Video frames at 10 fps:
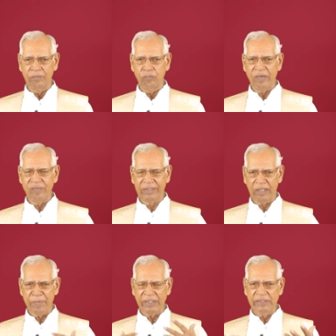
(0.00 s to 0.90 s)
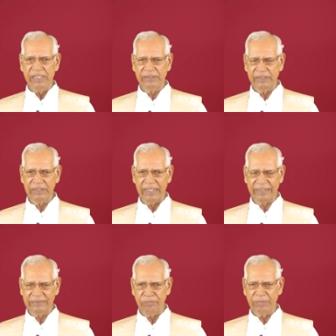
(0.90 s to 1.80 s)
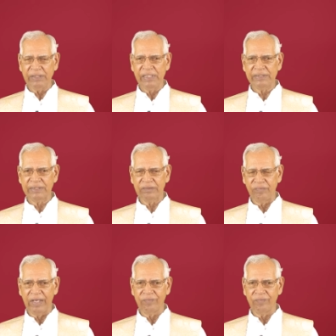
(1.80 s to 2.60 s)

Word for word: By welcoming Jesus and accepting Jesus, we are